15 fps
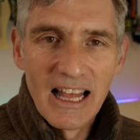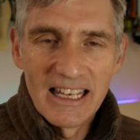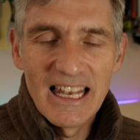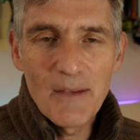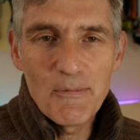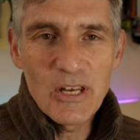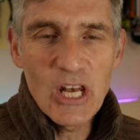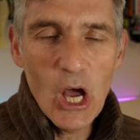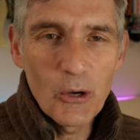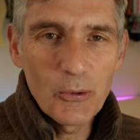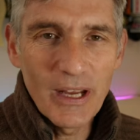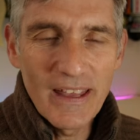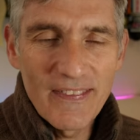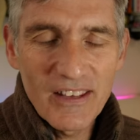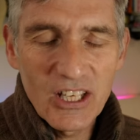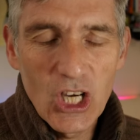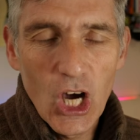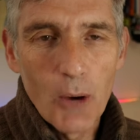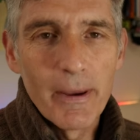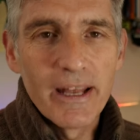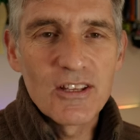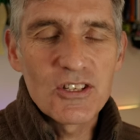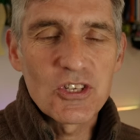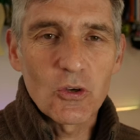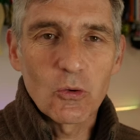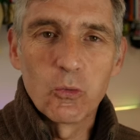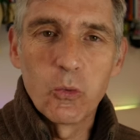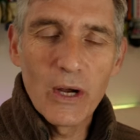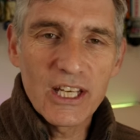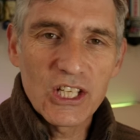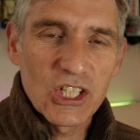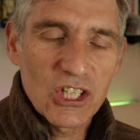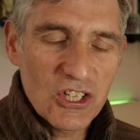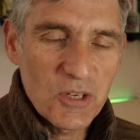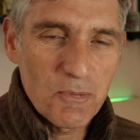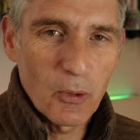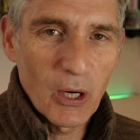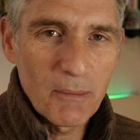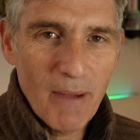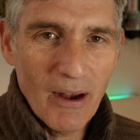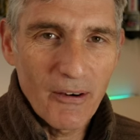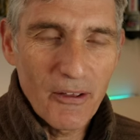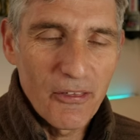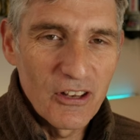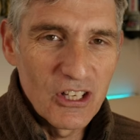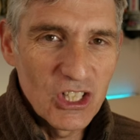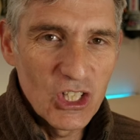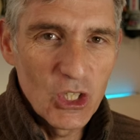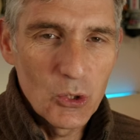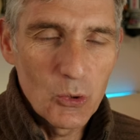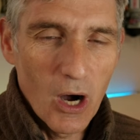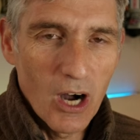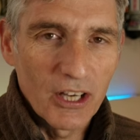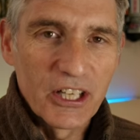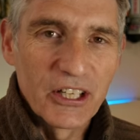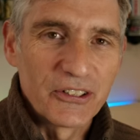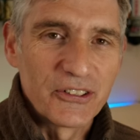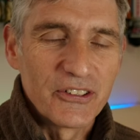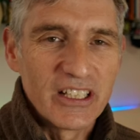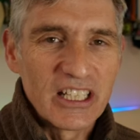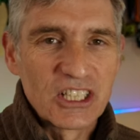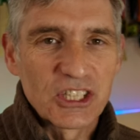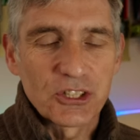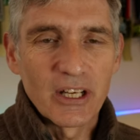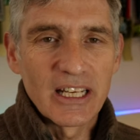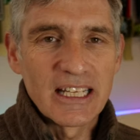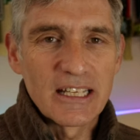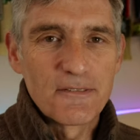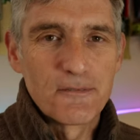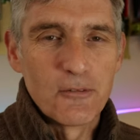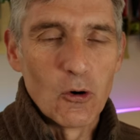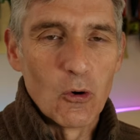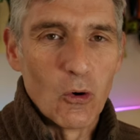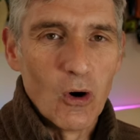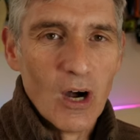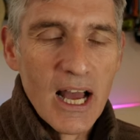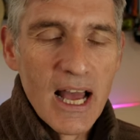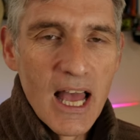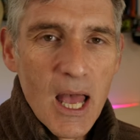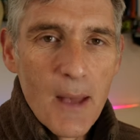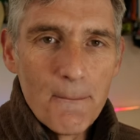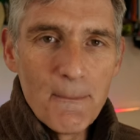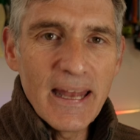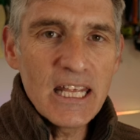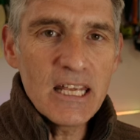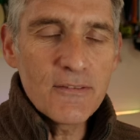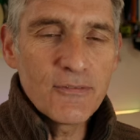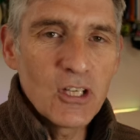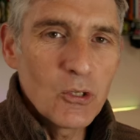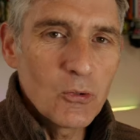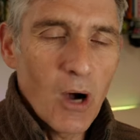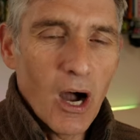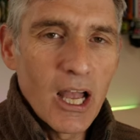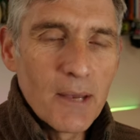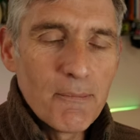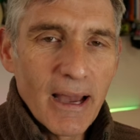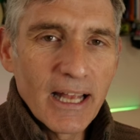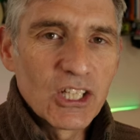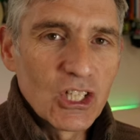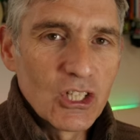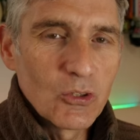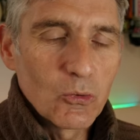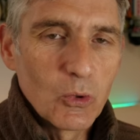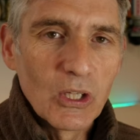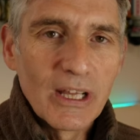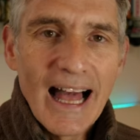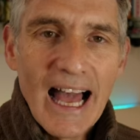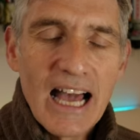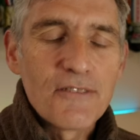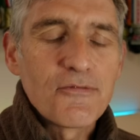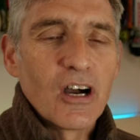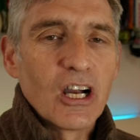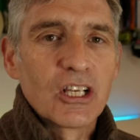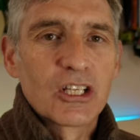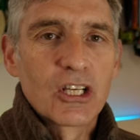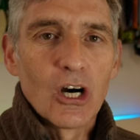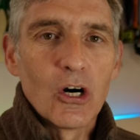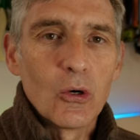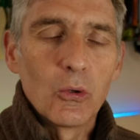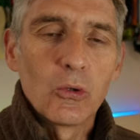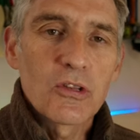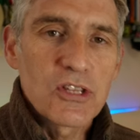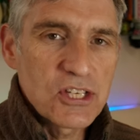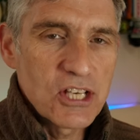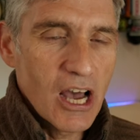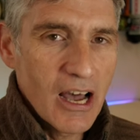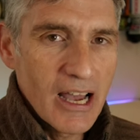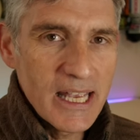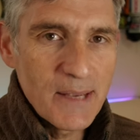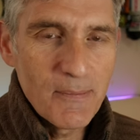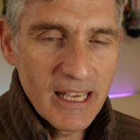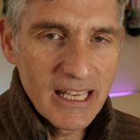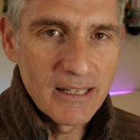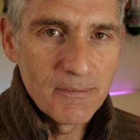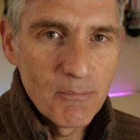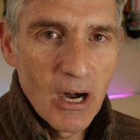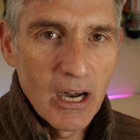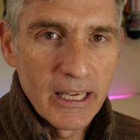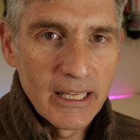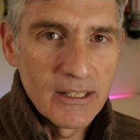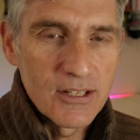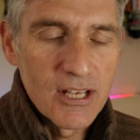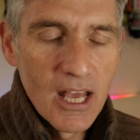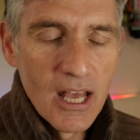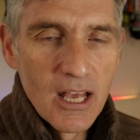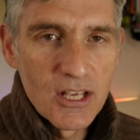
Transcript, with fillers: Let me know in the comments which spring marathon you are currently training for. Many of you, I imagine, will have a goal time in mind.